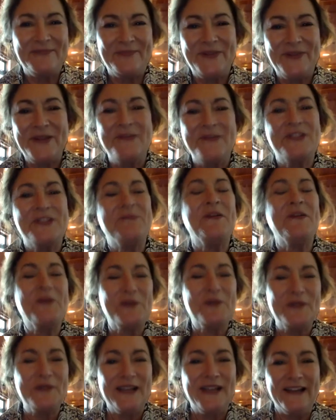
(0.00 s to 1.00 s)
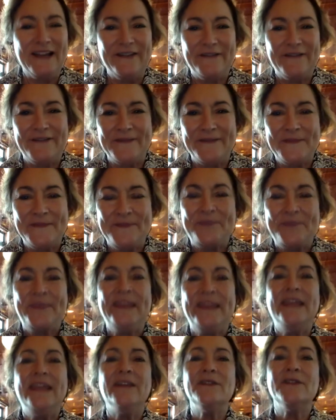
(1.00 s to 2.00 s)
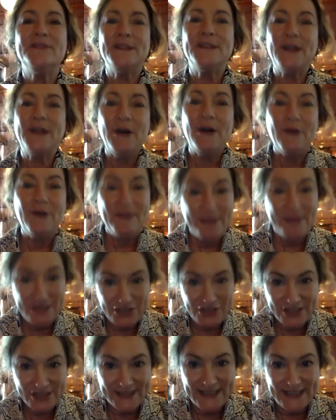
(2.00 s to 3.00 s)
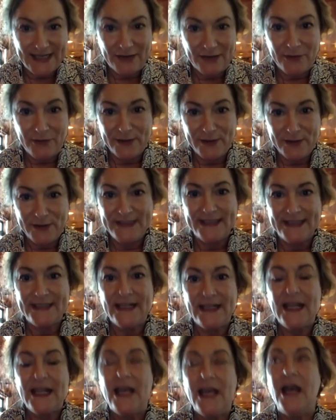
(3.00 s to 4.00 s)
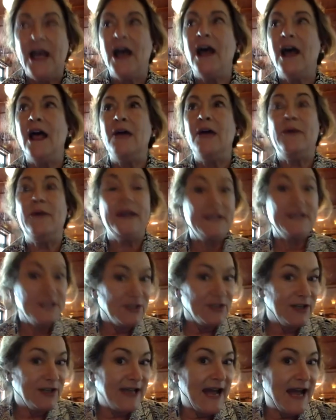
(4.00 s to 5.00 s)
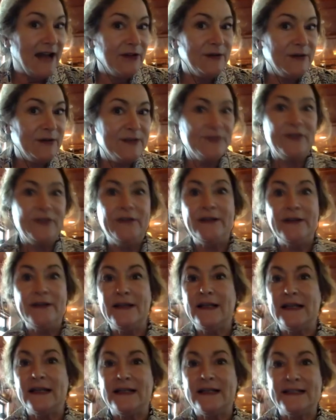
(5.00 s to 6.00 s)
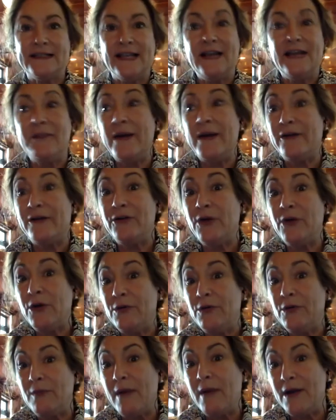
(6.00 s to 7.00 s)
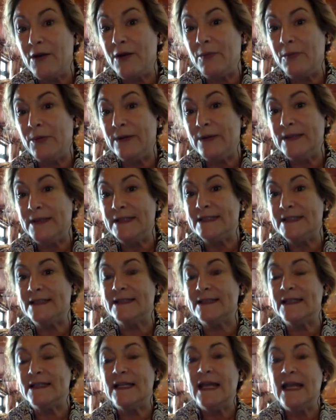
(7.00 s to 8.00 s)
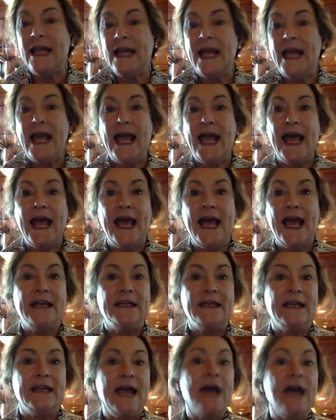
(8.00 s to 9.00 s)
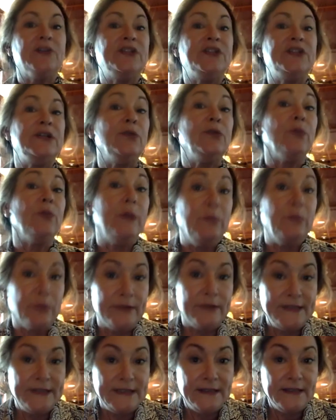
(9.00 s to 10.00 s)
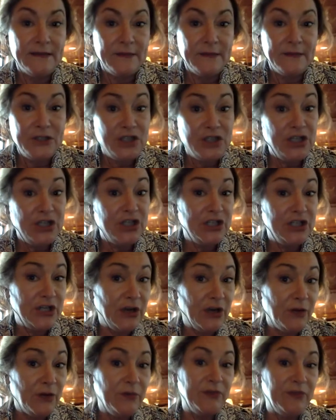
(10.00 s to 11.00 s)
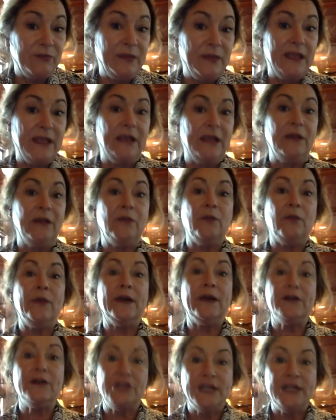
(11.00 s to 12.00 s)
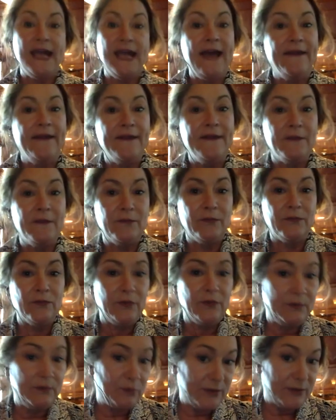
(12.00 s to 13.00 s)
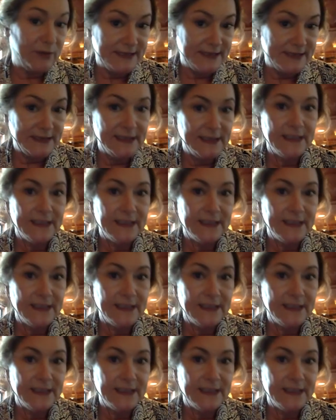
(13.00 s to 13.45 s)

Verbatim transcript: pretty much my whole life. Years ago, I met Jessie Edwards. Uh, I went into her gallery, I was very excited about her own monoprints and how she reprinted them. And she shared with me where she had them reprinted